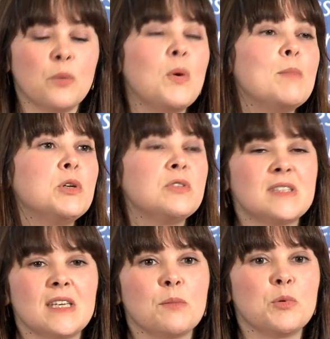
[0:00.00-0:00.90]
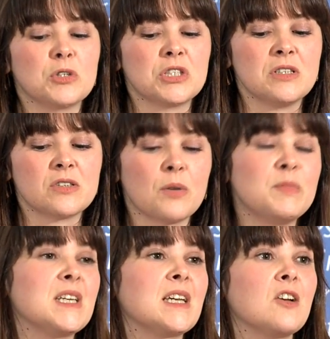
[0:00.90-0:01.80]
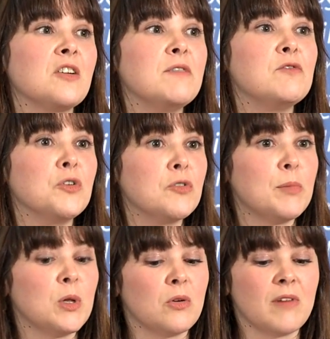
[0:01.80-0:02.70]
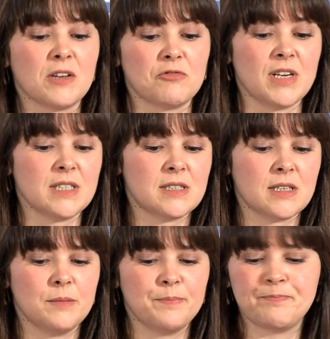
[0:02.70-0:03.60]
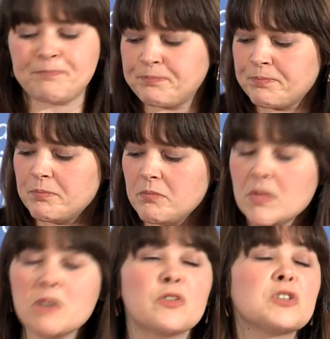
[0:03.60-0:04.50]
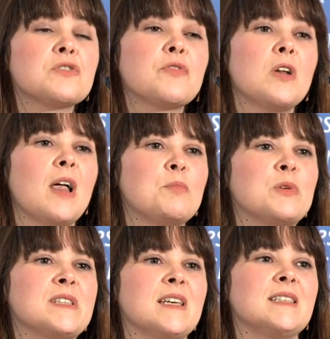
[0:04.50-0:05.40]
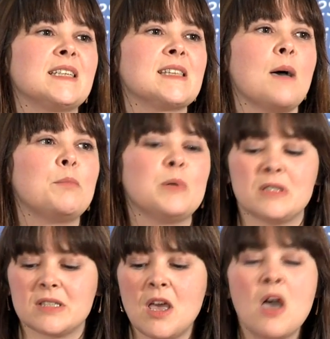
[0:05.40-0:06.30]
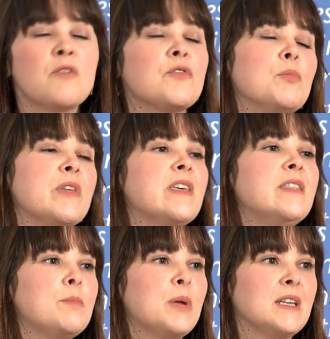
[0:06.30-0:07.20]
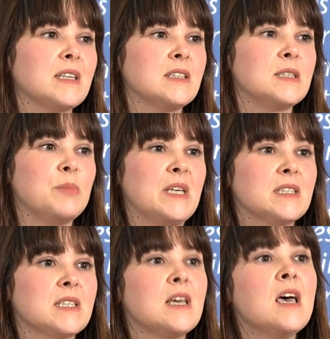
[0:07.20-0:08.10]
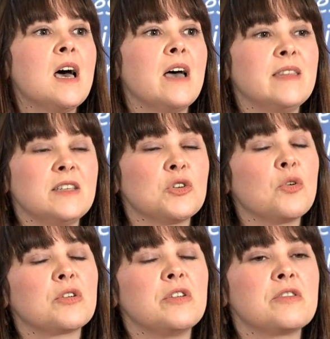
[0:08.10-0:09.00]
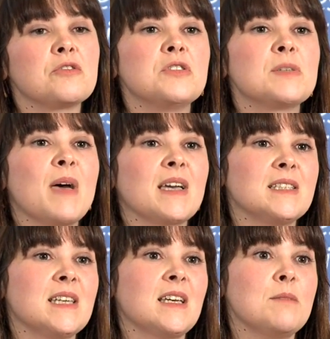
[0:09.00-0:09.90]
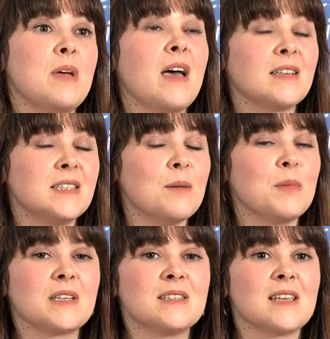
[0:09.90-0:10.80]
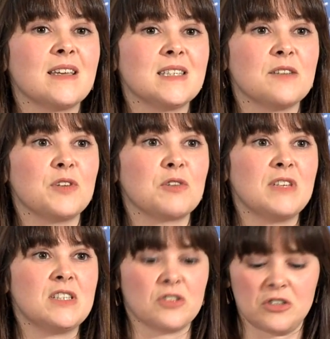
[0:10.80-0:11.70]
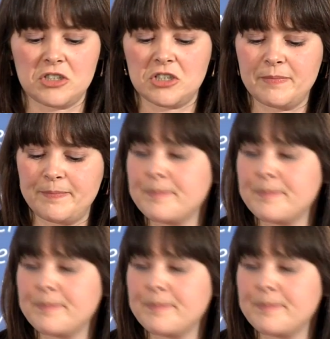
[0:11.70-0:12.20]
that women who seek abortions are particularly vulnerable or at risk. First of all, I'll present examples from within the political debate and then talk you through some academic and scientific research.